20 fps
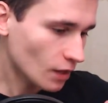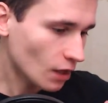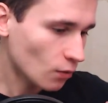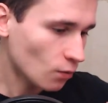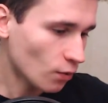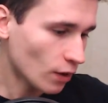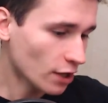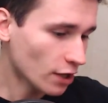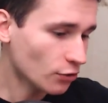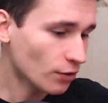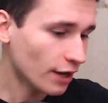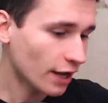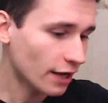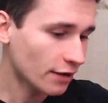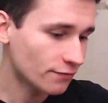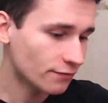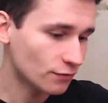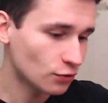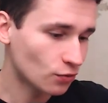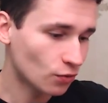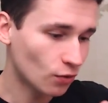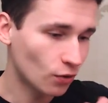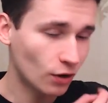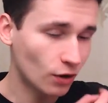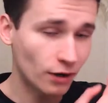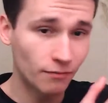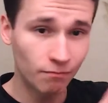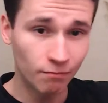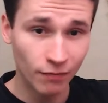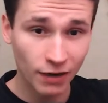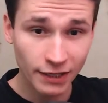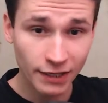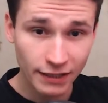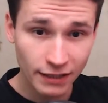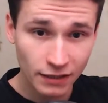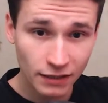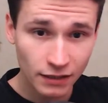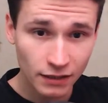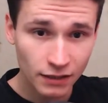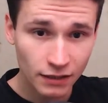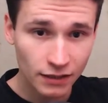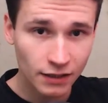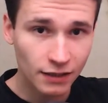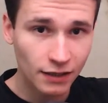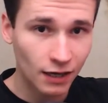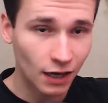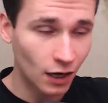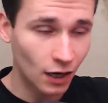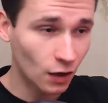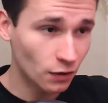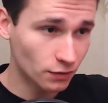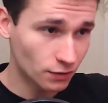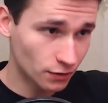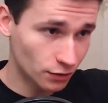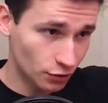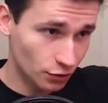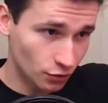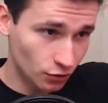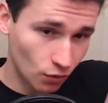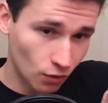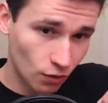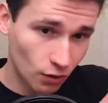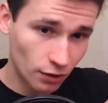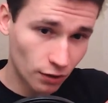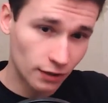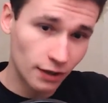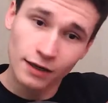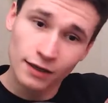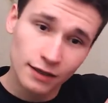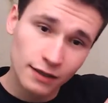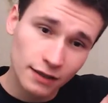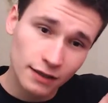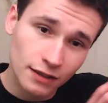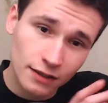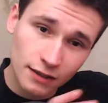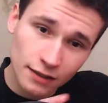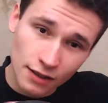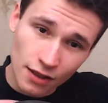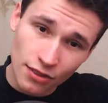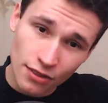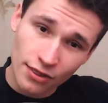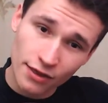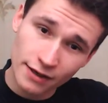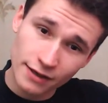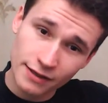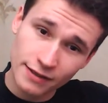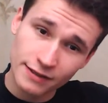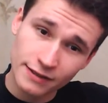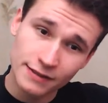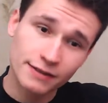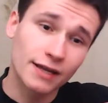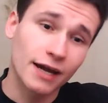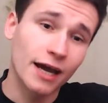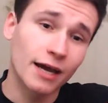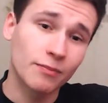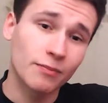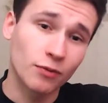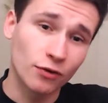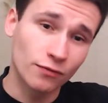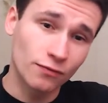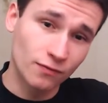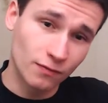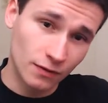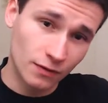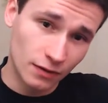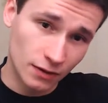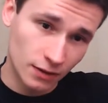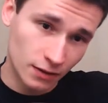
when you have your money on your this type of